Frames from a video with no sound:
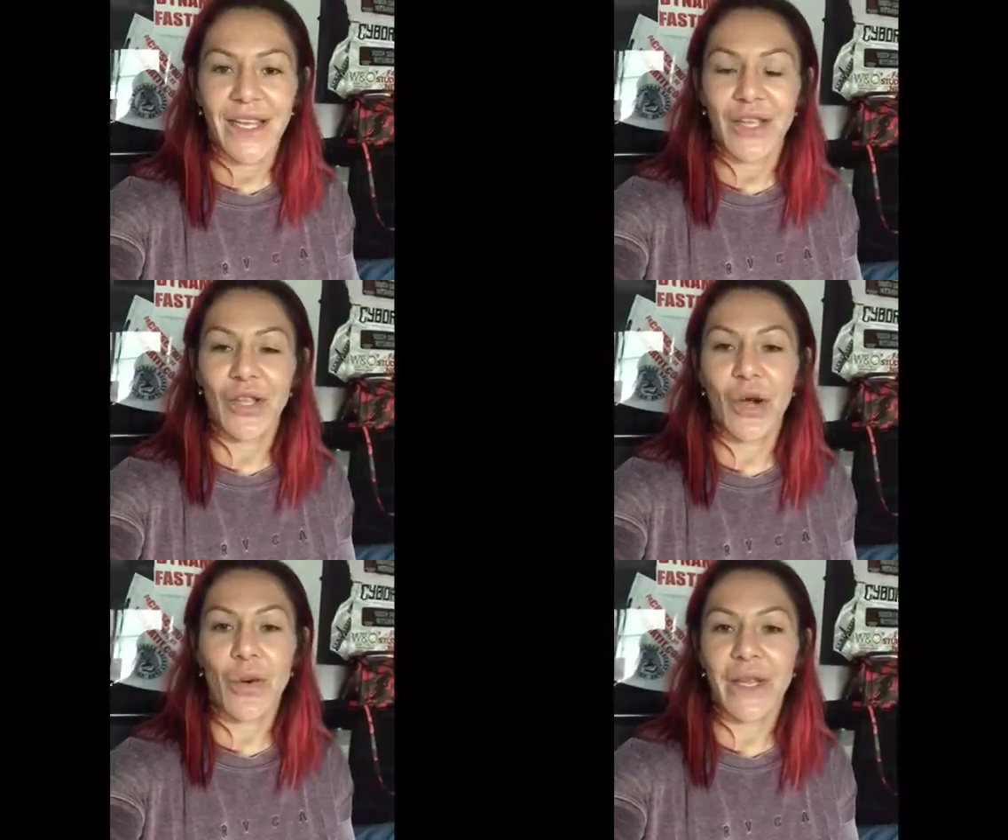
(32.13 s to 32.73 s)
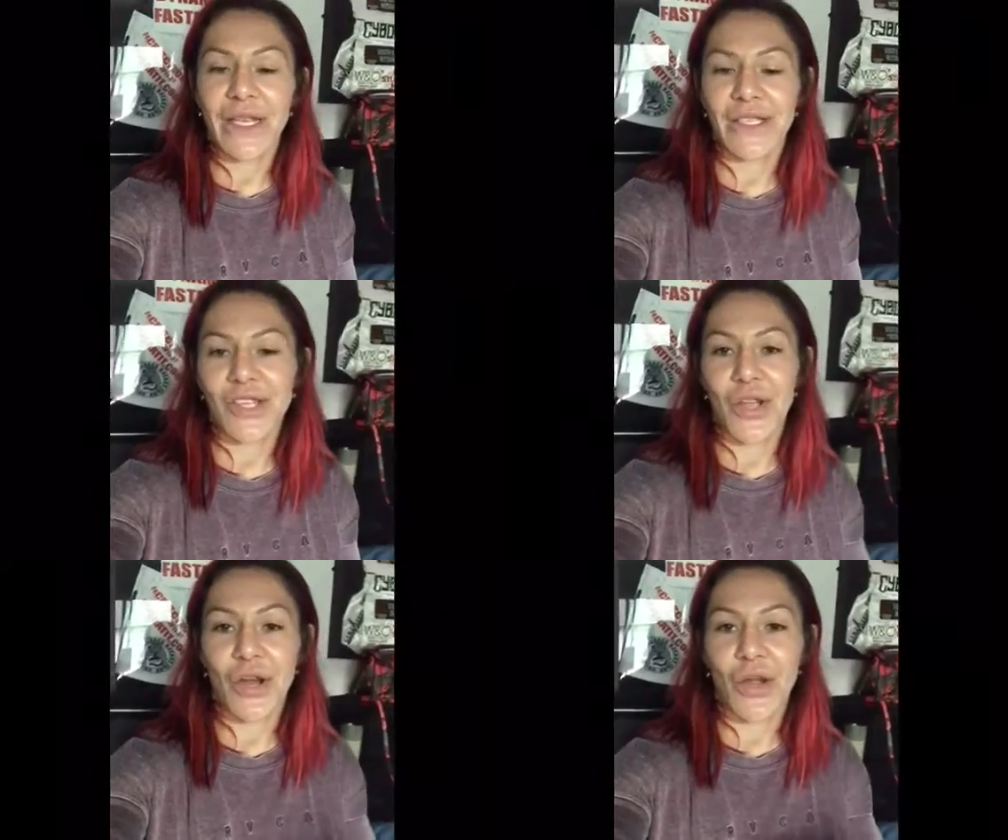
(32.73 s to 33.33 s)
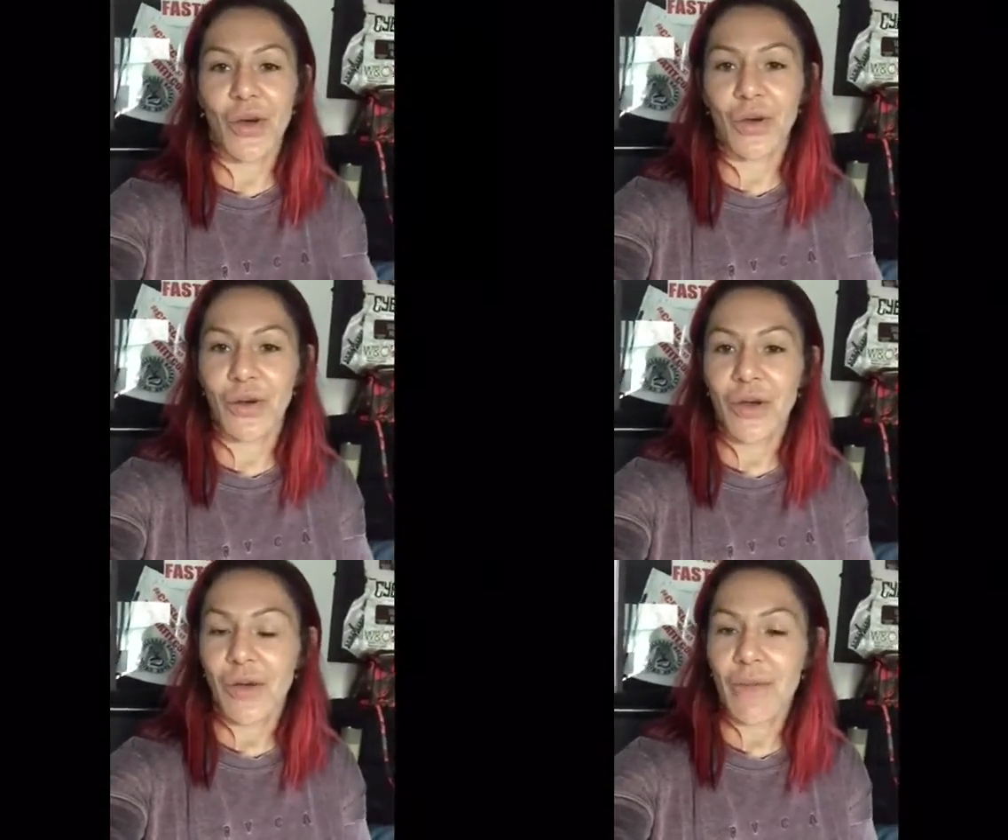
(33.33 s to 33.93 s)
You know, when I see your
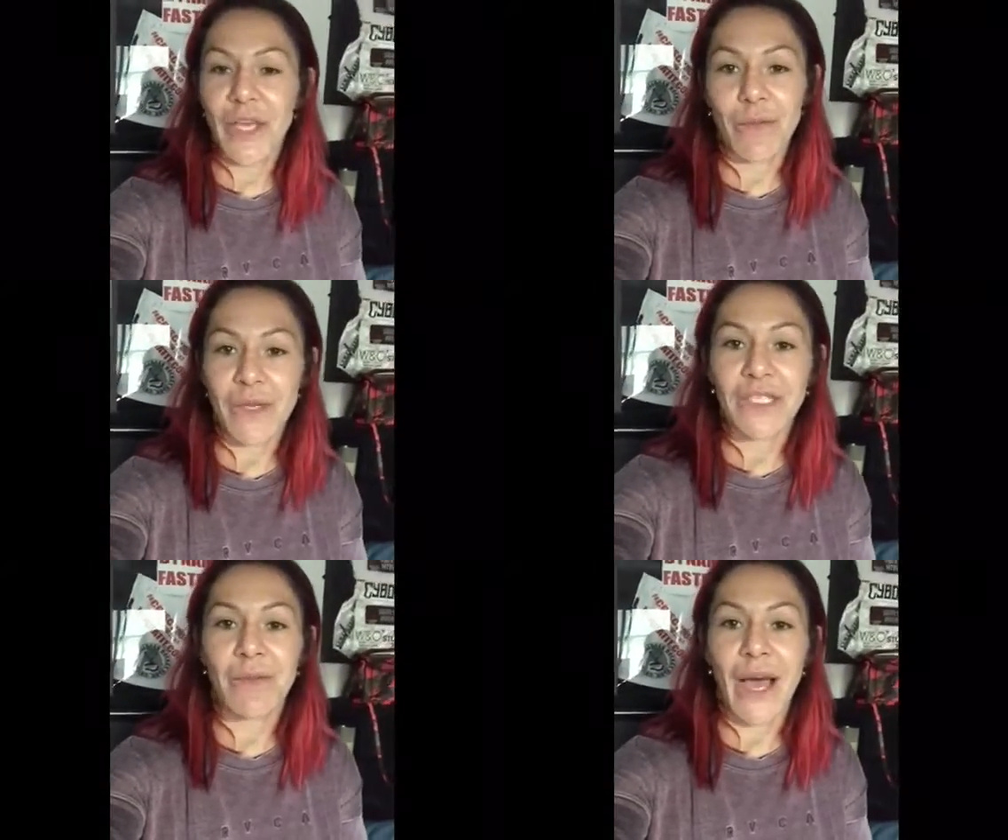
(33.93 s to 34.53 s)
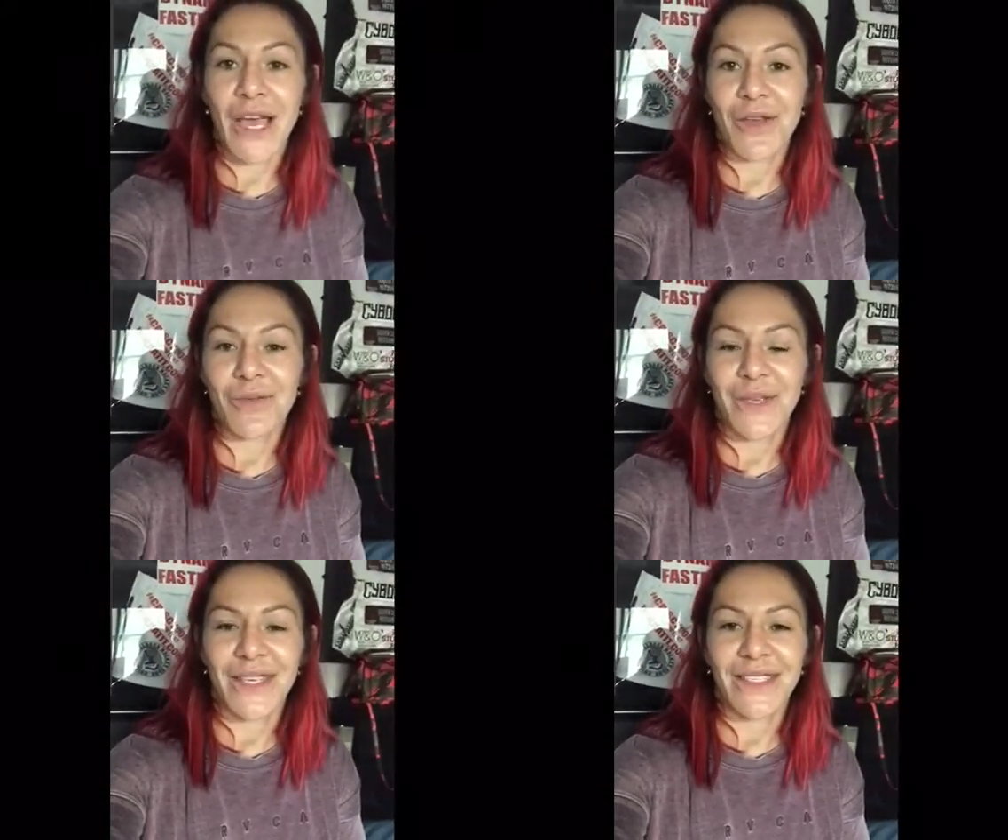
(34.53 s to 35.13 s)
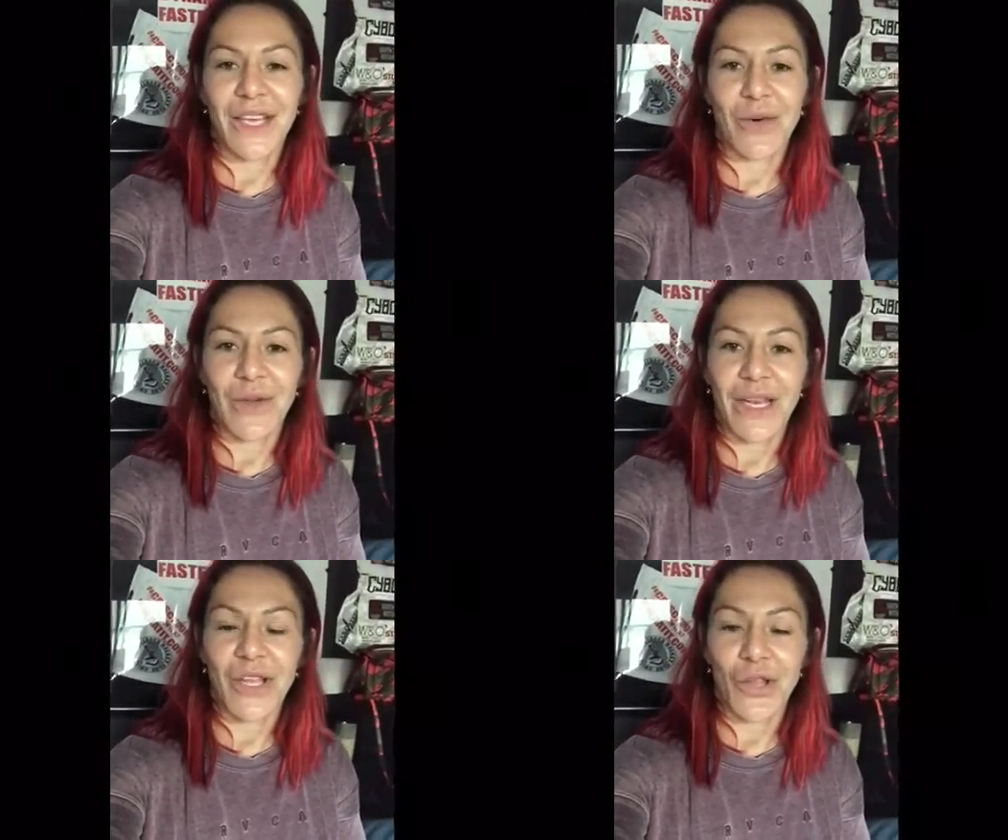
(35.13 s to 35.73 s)
logo, make me smile because I
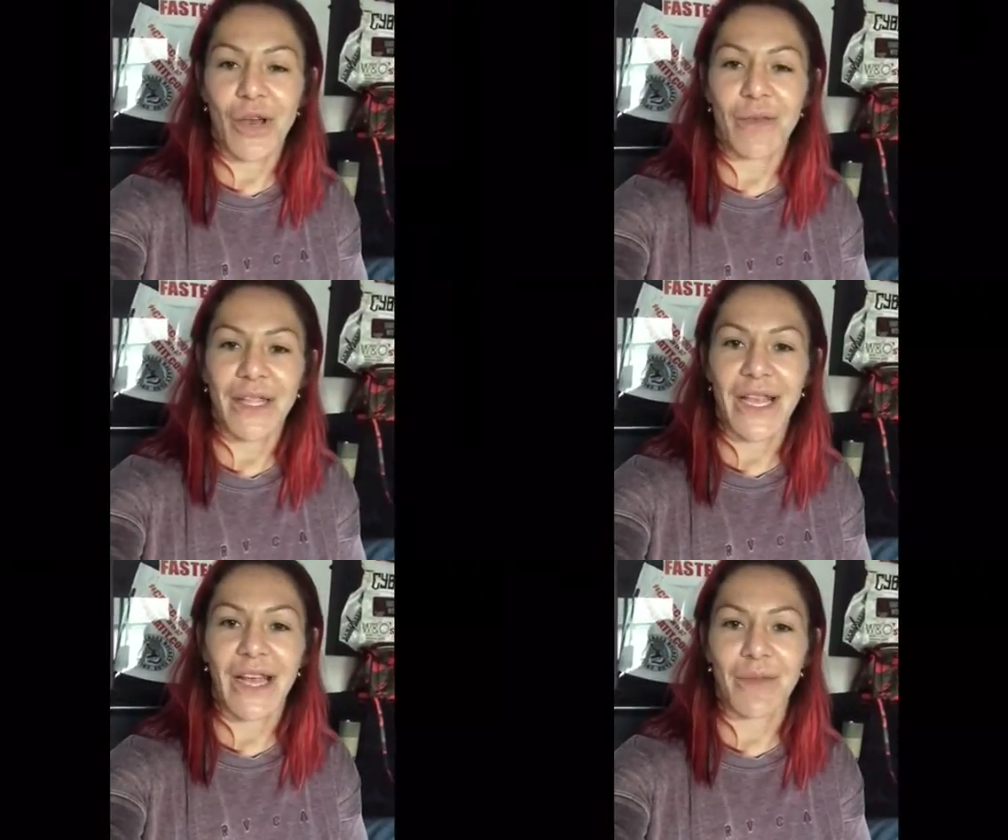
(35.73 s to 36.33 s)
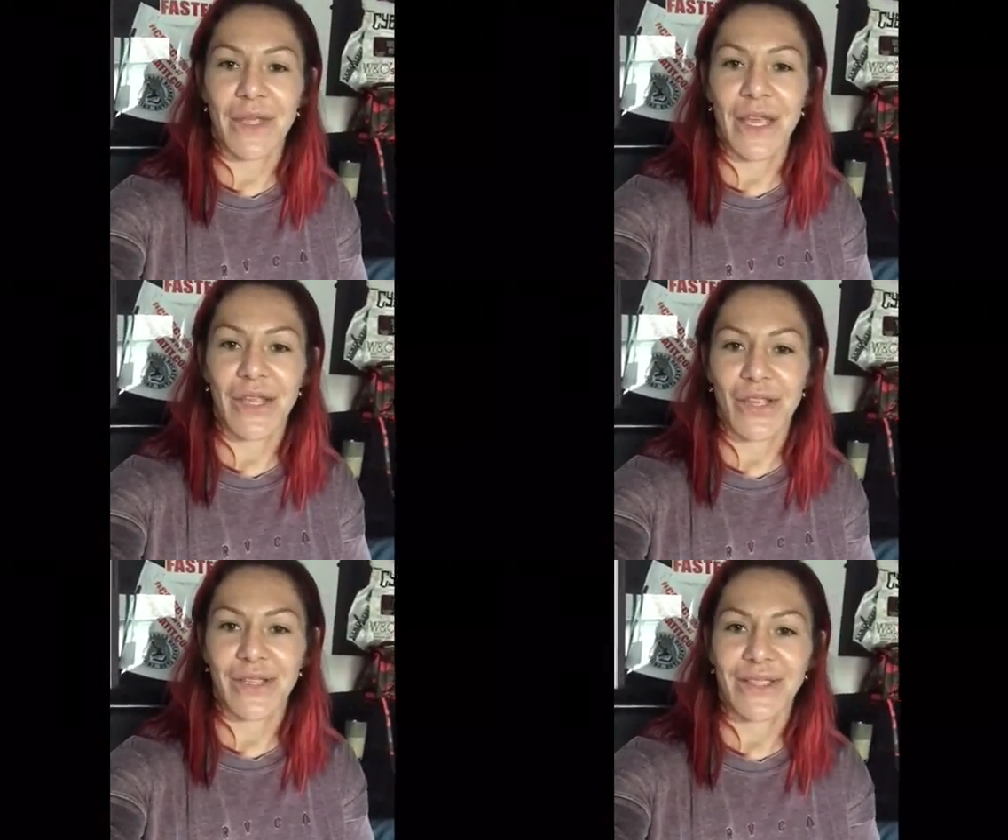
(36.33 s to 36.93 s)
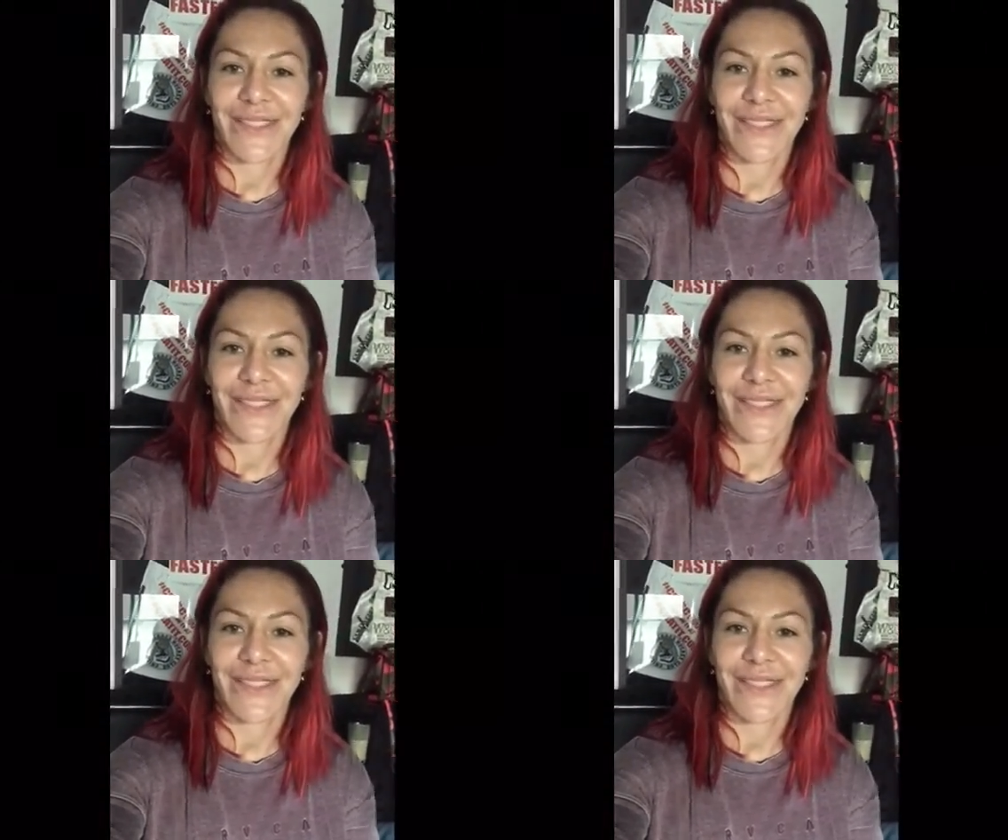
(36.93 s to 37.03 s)
really enjoy my time in Asia.